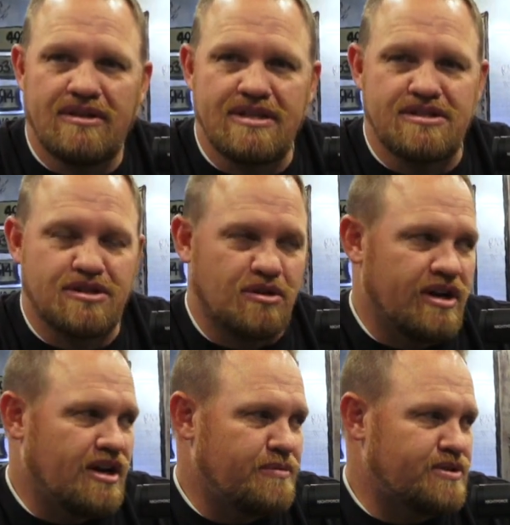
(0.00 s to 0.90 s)
this is a
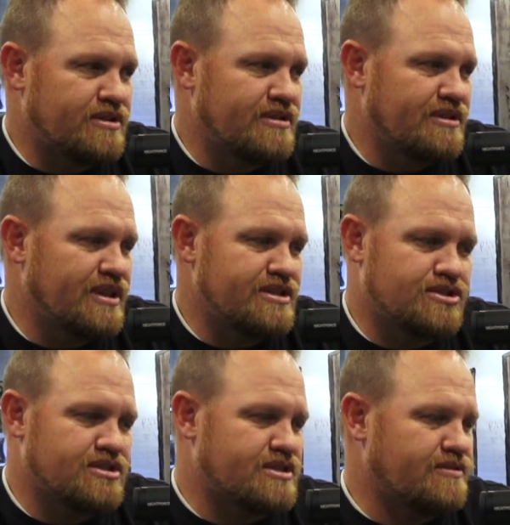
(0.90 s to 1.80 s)
great option. It's
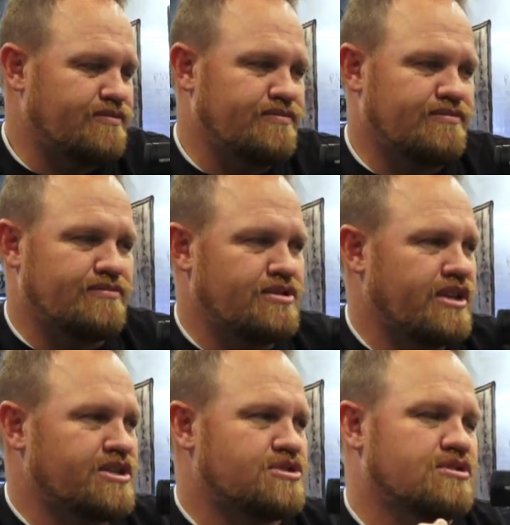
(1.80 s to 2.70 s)
just a
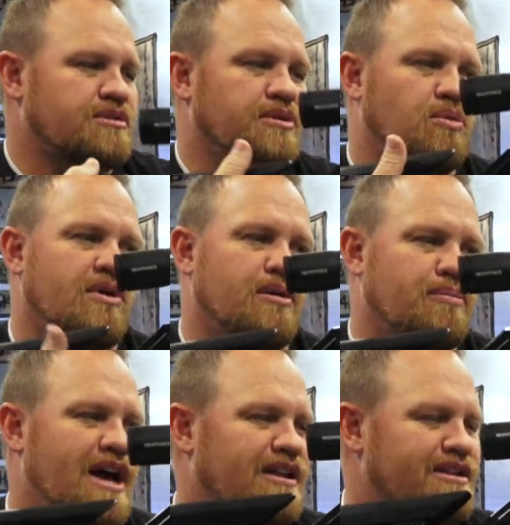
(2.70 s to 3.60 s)
extremely well
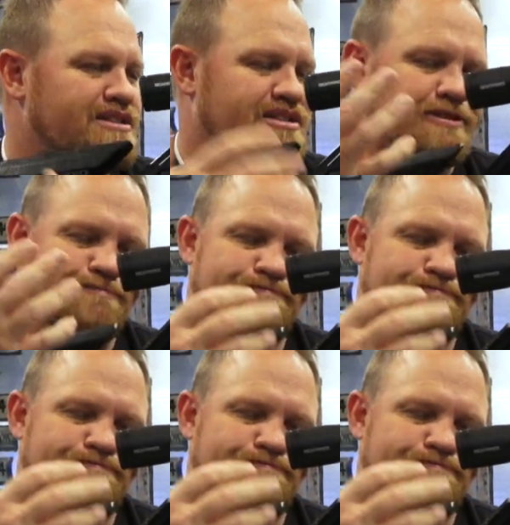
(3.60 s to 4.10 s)
balanced,